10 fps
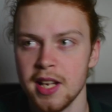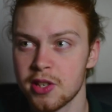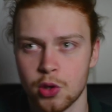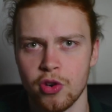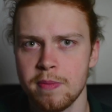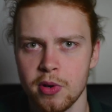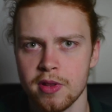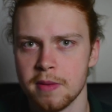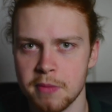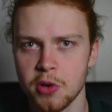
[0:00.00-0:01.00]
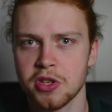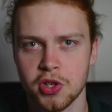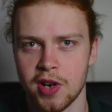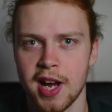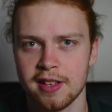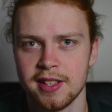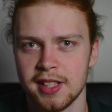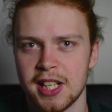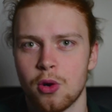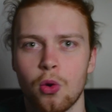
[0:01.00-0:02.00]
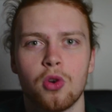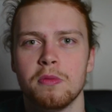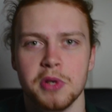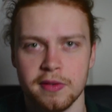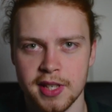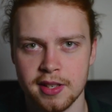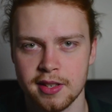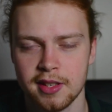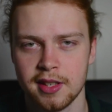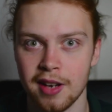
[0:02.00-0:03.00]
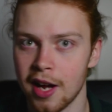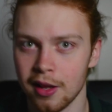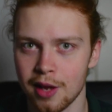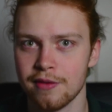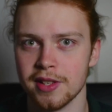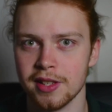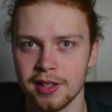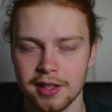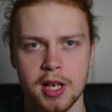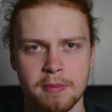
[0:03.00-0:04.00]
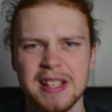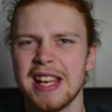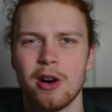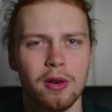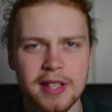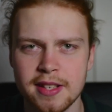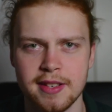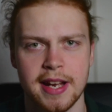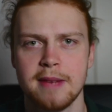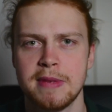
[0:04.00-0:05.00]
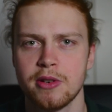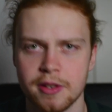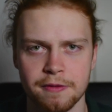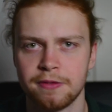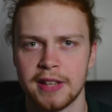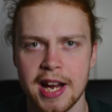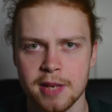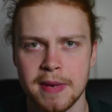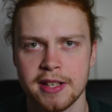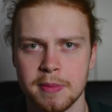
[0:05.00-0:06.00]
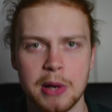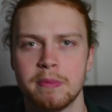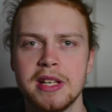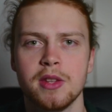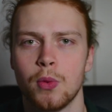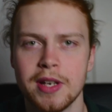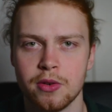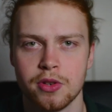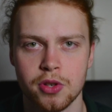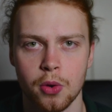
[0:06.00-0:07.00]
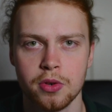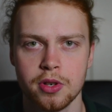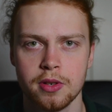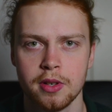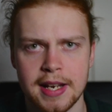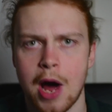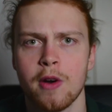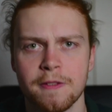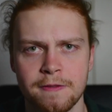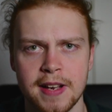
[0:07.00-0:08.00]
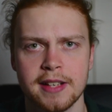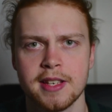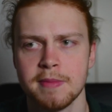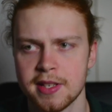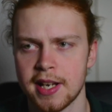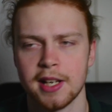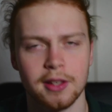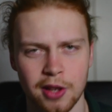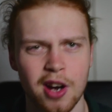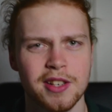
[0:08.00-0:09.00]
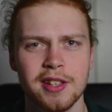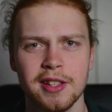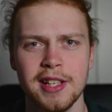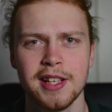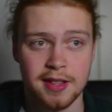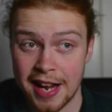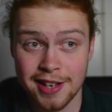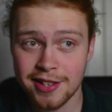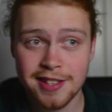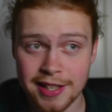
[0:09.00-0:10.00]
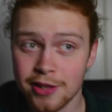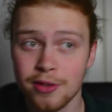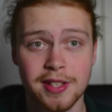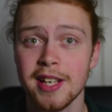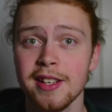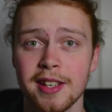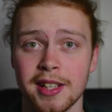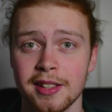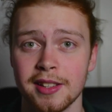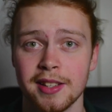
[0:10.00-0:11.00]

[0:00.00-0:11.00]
It's creepier than most tracks in like horror movies. I love it. But yeah, all these nightmares and flashbacks about being the Winter Soldier and how it affects him psychologically, that shit's entertaining.